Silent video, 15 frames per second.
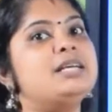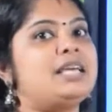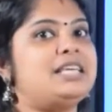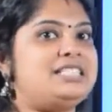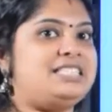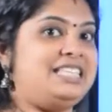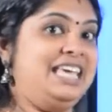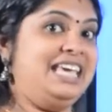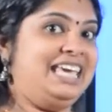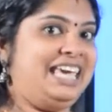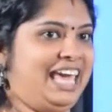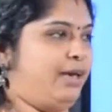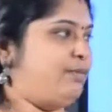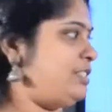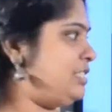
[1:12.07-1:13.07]
sea
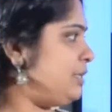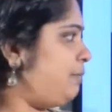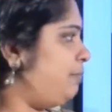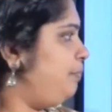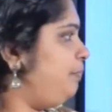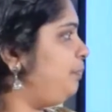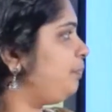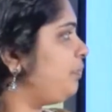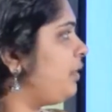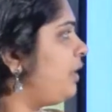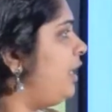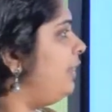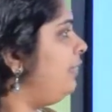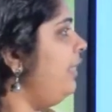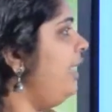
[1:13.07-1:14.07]
caves.
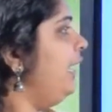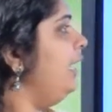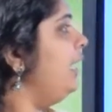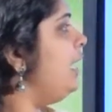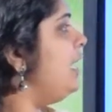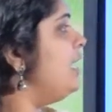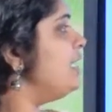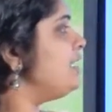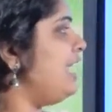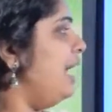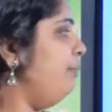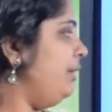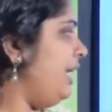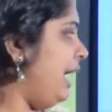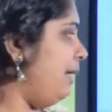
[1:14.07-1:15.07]
Then
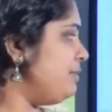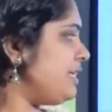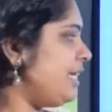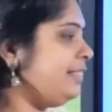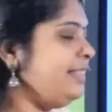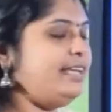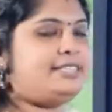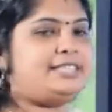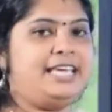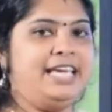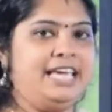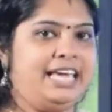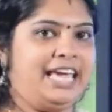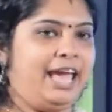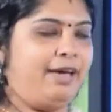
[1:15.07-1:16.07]
sometimes that
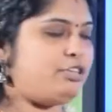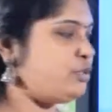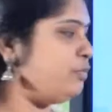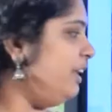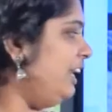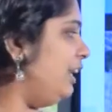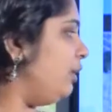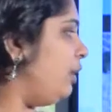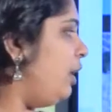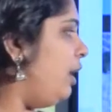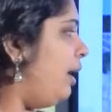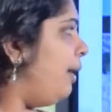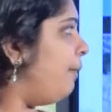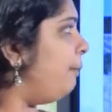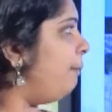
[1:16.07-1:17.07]
sea caves will
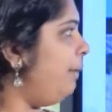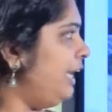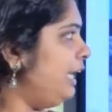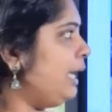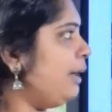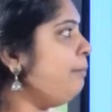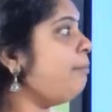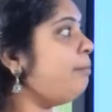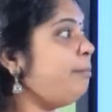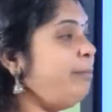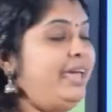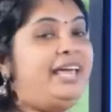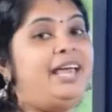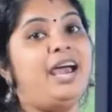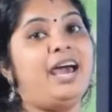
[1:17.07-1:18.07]
become
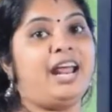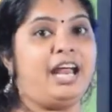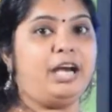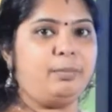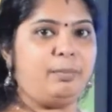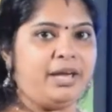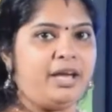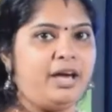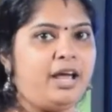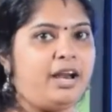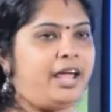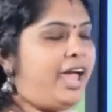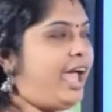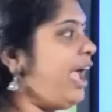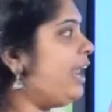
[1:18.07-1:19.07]
bigger and bigger,
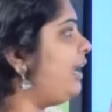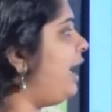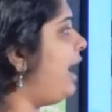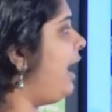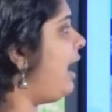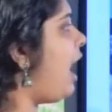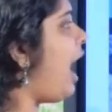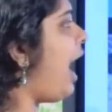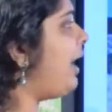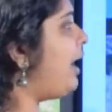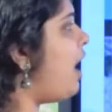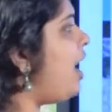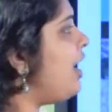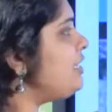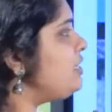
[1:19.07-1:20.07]
and an
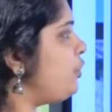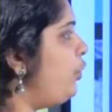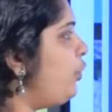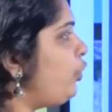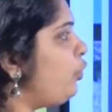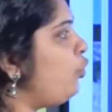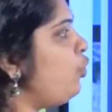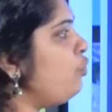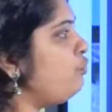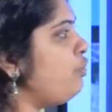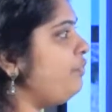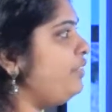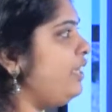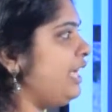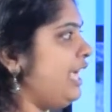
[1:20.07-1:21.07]
arch or roof
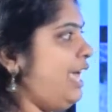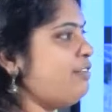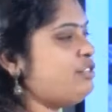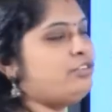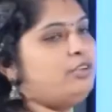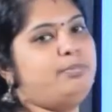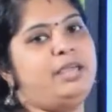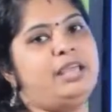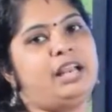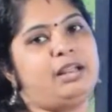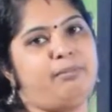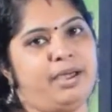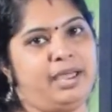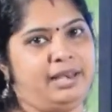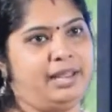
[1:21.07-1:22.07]
of the caves will be
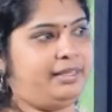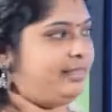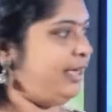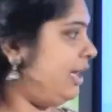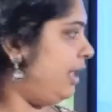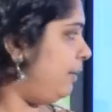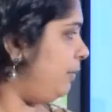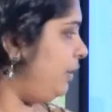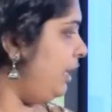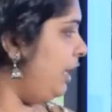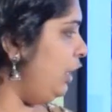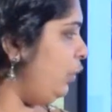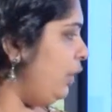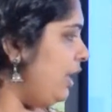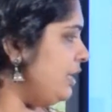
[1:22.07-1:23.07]
remaining there. Here
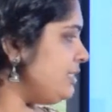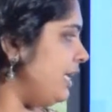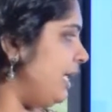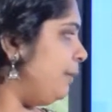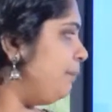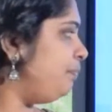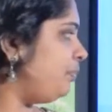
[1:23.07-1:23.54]
you can see